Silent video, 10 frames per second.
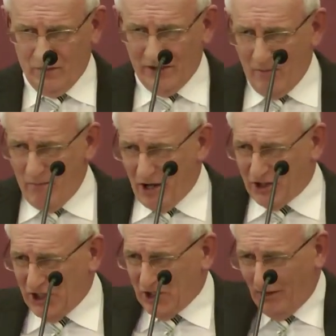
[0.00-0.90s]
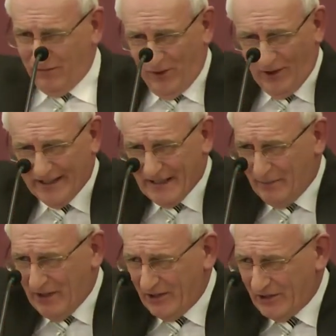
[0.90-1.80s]
When the mercies are falling
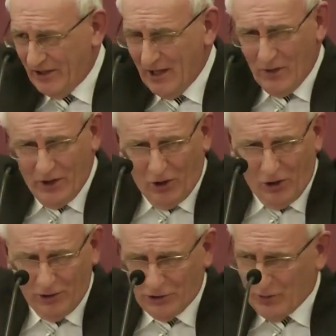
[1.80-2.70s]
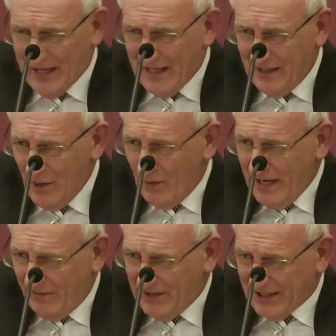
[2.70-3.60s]
upon us, when all's well,
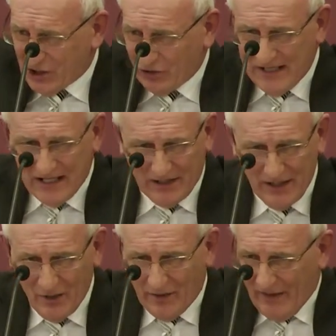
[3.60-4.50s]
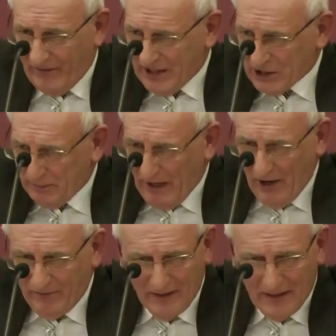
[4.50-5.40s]
when everything's great, when everything's
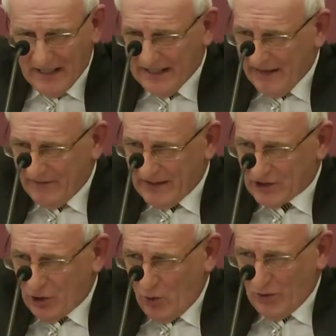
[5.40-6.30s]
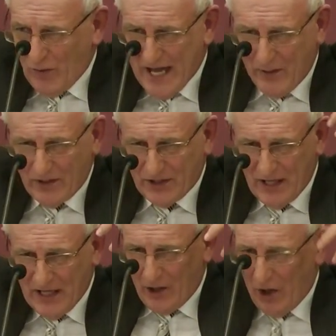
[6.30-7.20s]
powerful and everything's going well with
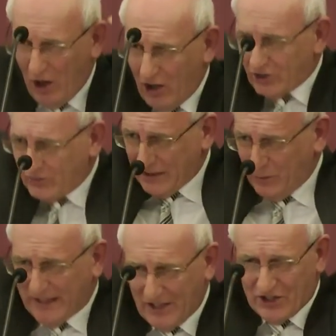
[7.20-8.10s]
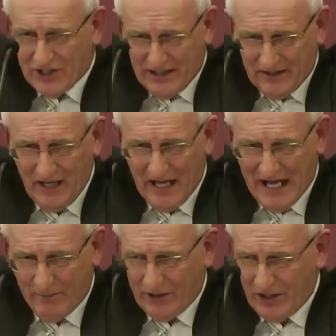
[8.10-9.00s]
us and all's great, we can sing,
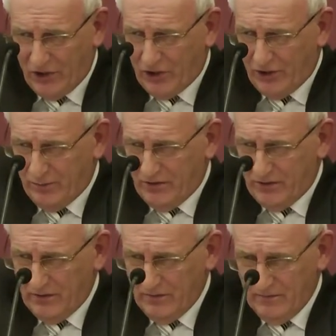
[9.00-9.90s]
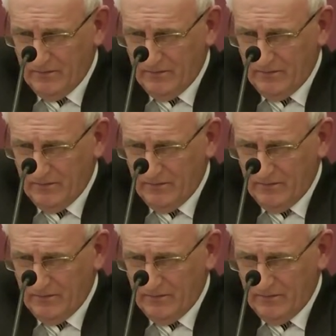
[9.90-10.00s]
aye, but in judgment.